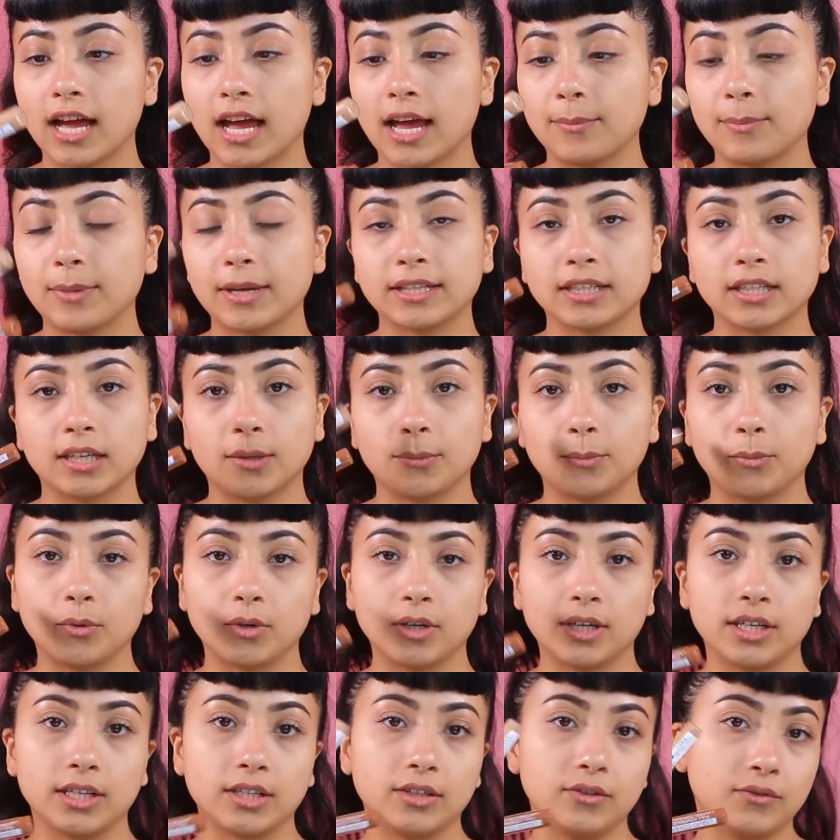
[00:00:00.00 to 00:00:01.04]
I picked up
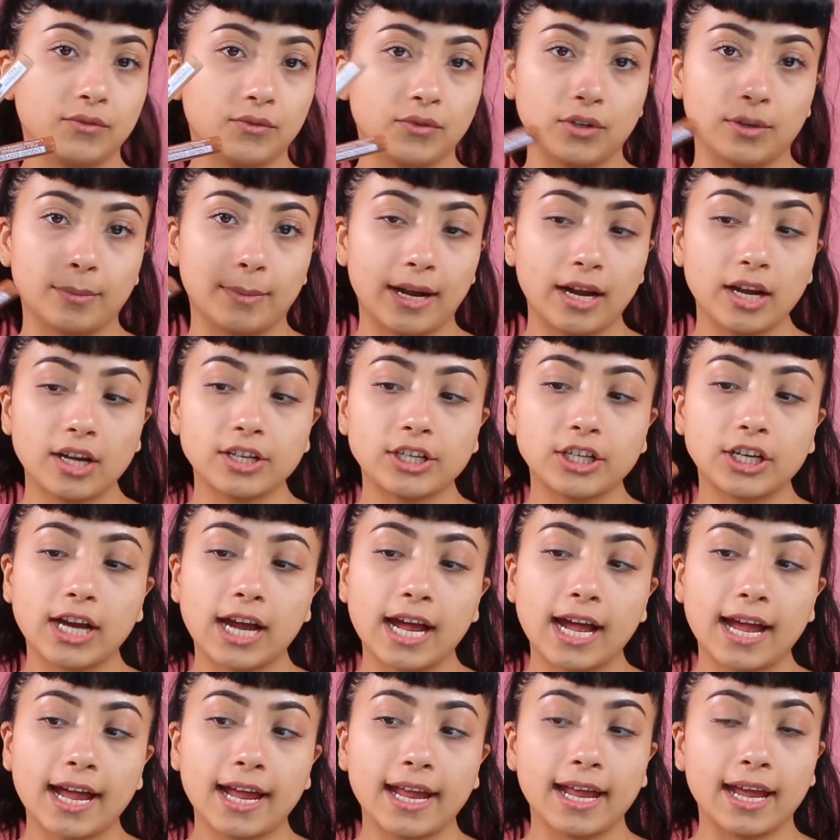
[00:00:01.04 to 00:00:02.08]
one for my under
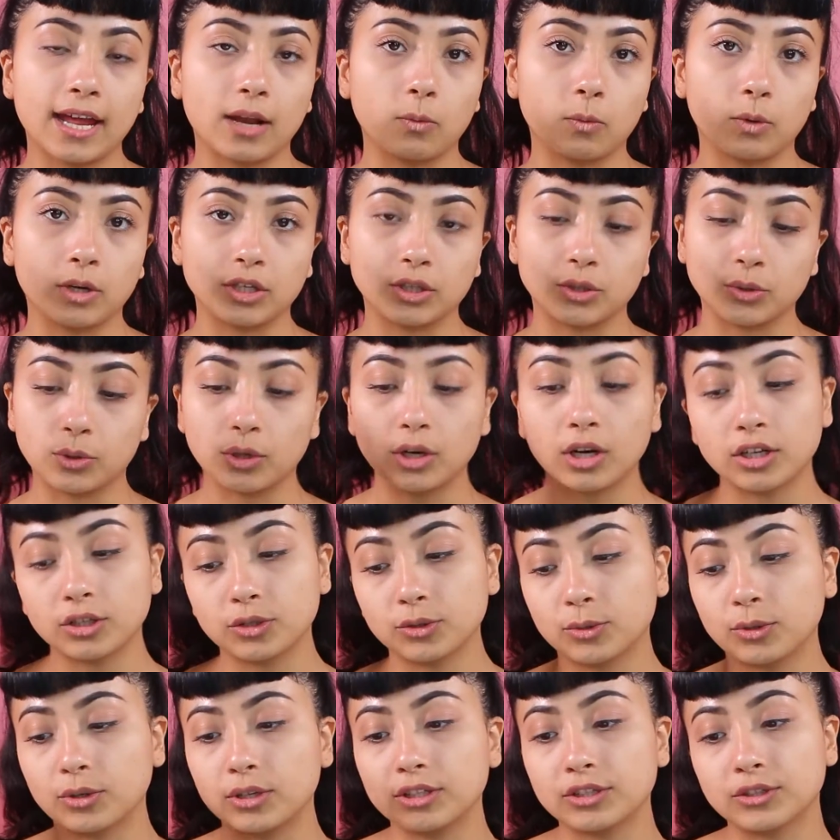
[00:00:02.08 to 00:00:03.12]
eye and one to
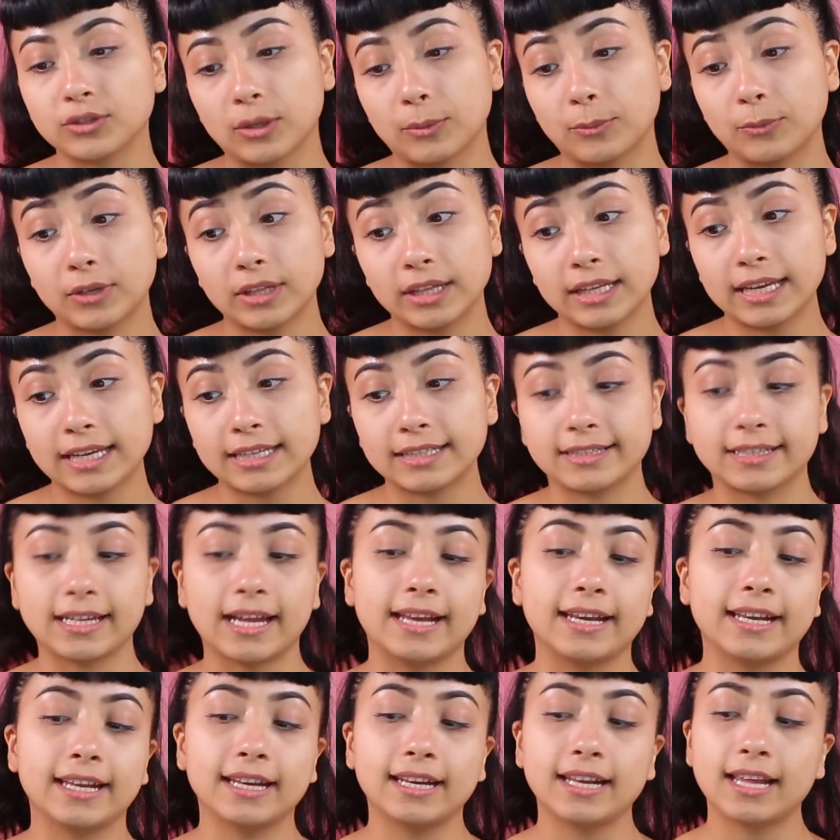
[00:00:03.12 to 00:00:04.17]
contour, so I'm really
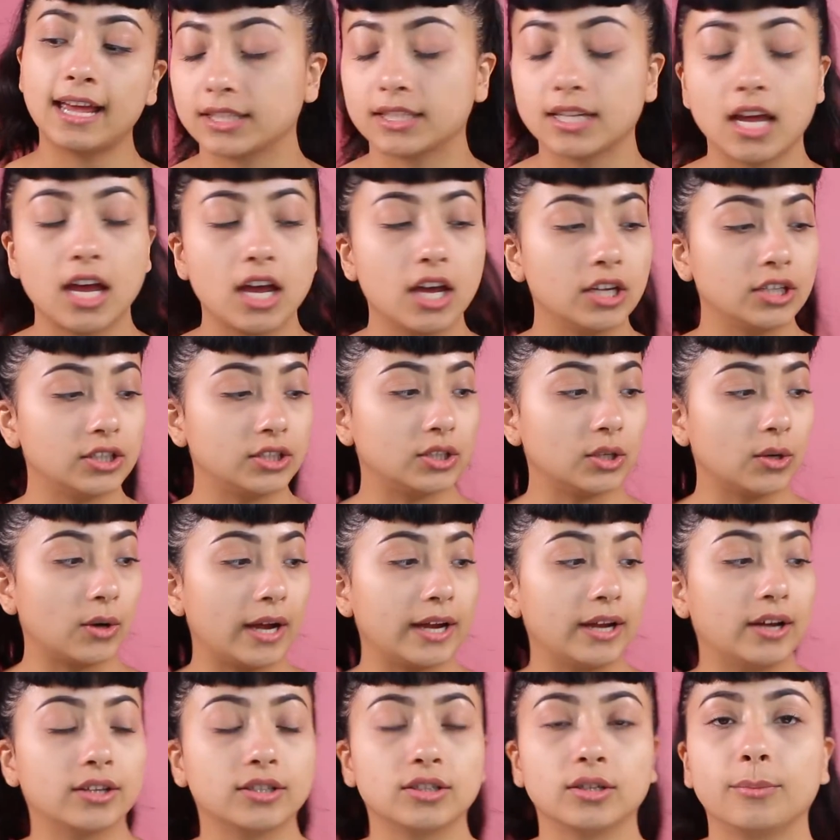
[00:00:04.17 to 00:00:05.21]
excited. So
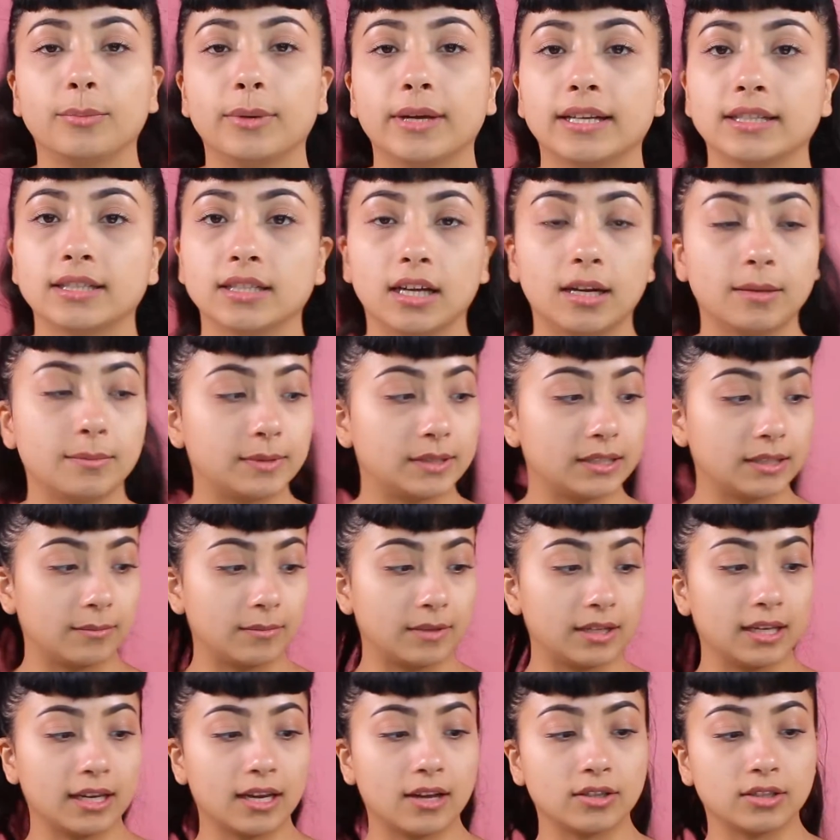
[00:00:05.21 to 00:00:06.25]
I also picked up
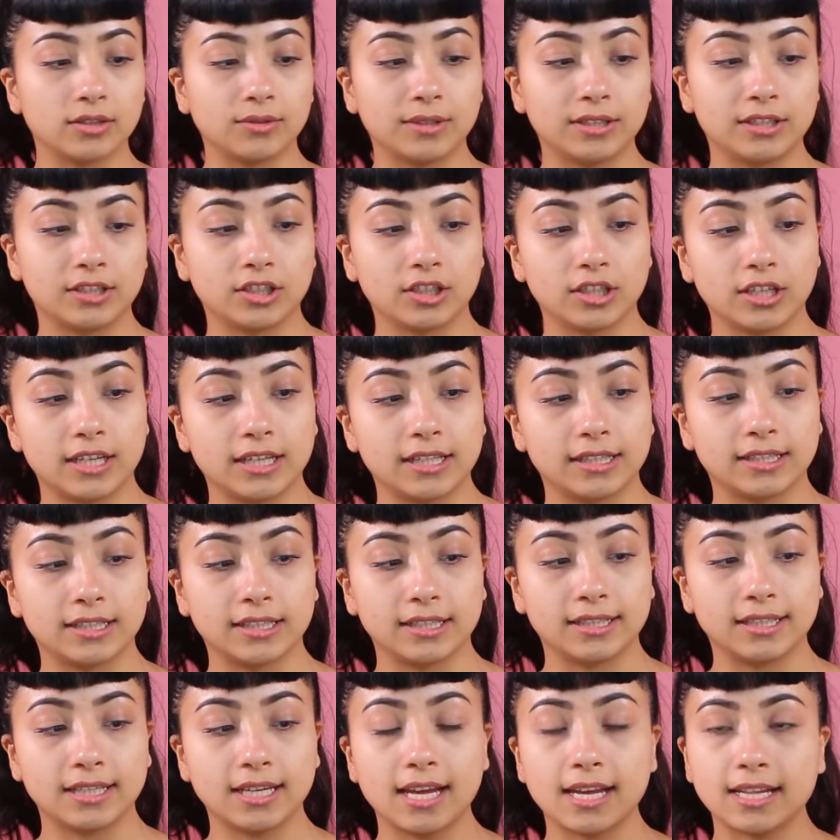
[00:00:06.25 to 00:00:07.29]
something else, which is the
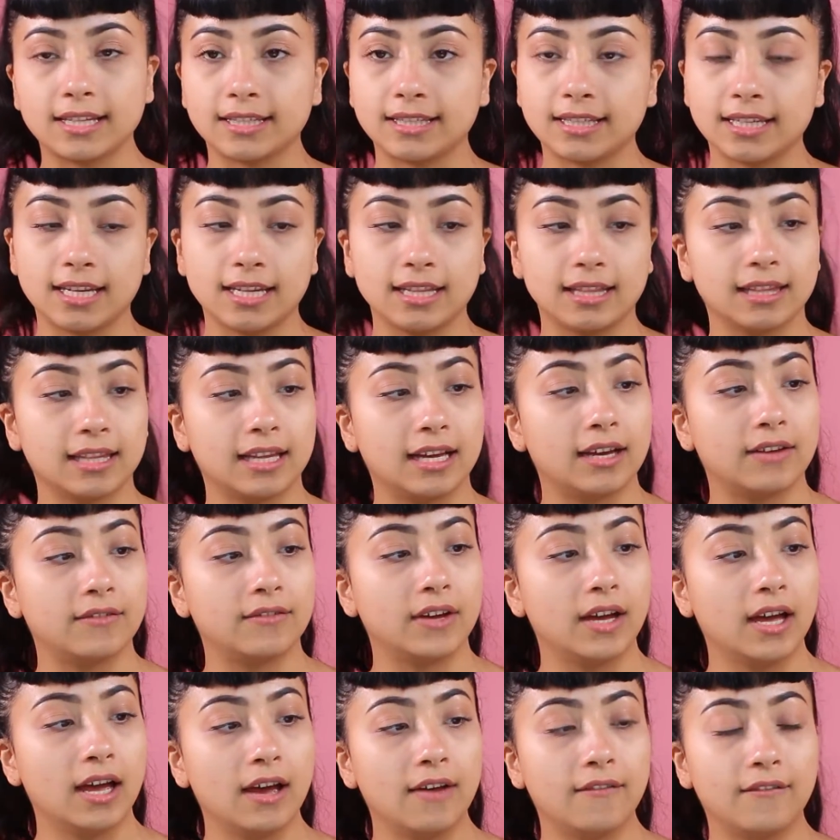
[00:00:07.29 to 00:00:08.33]
CNC Love
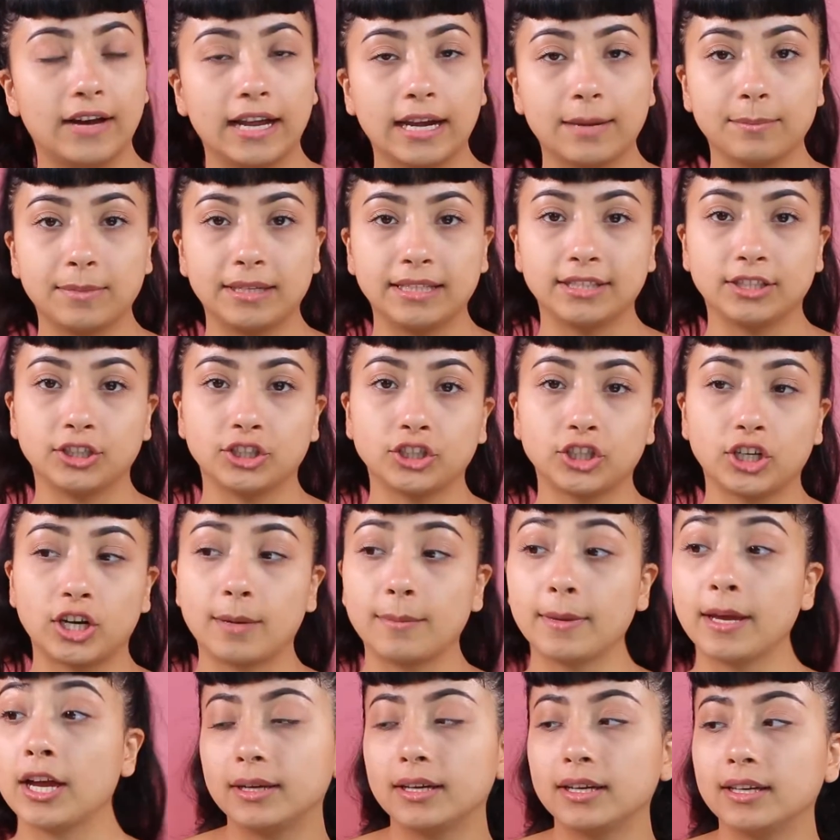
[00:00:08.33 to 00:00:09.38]
Vitamin
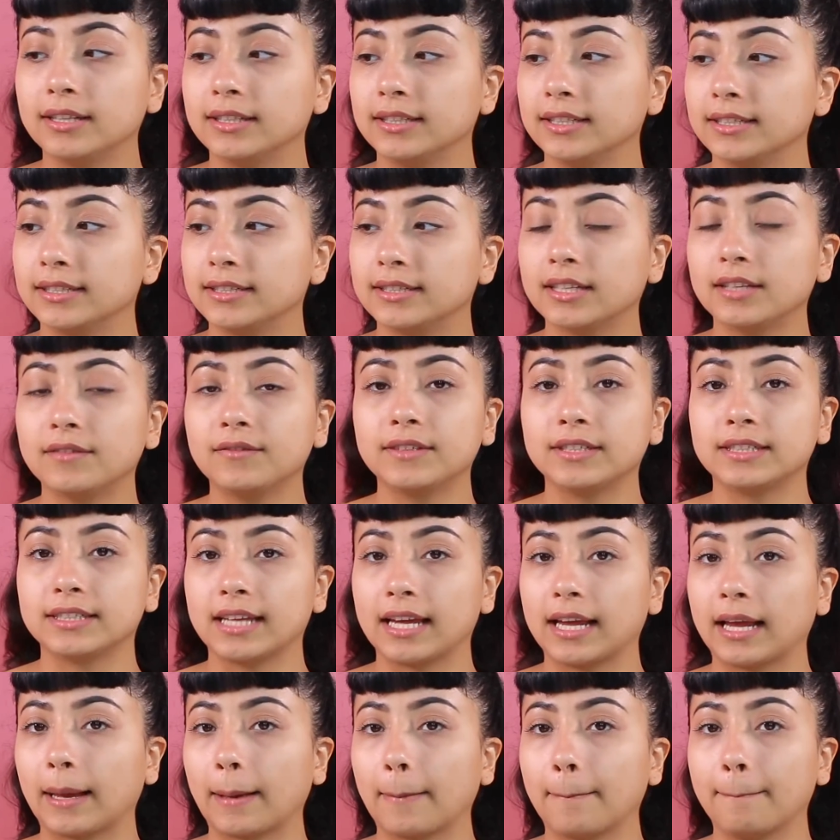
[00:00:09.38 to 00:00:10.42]
Serum. This stuff is
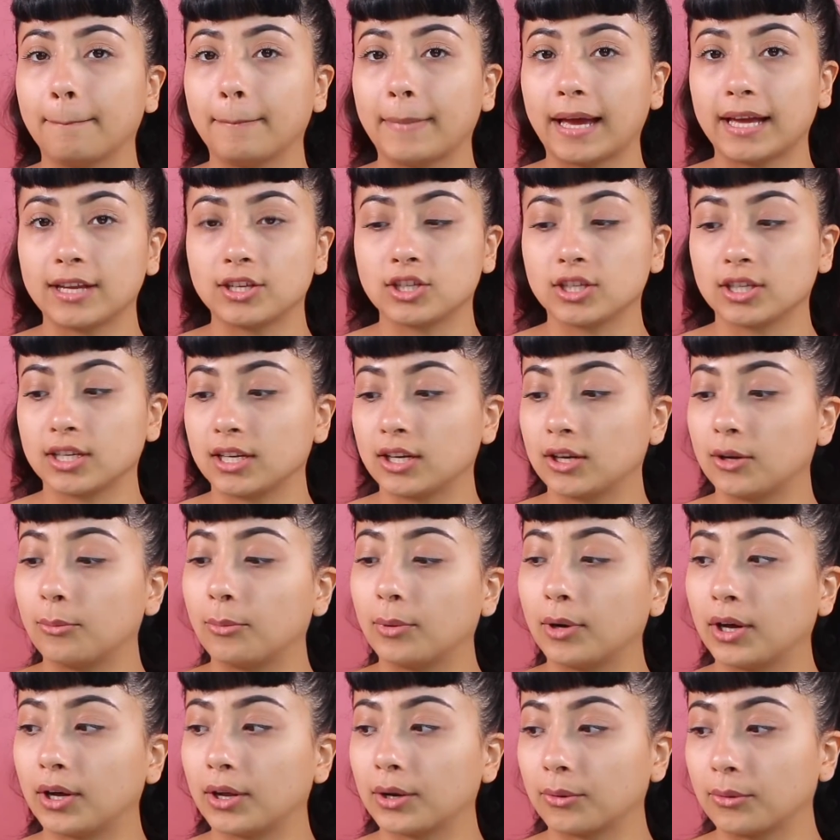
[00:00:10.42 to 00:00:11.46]
like magic in a
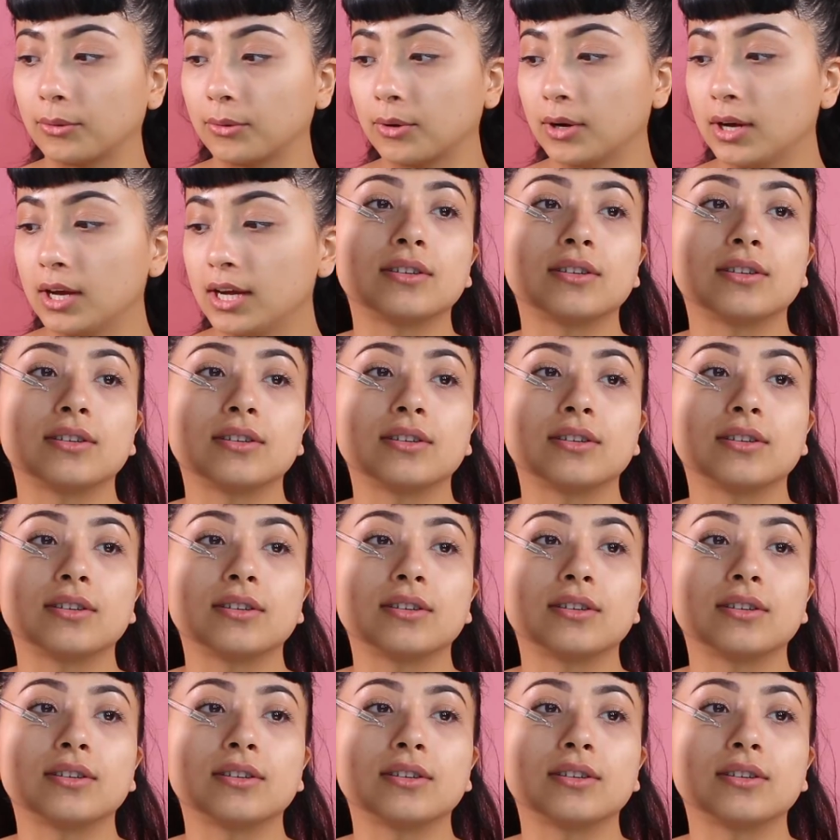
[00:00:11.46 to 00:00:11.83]
bottle.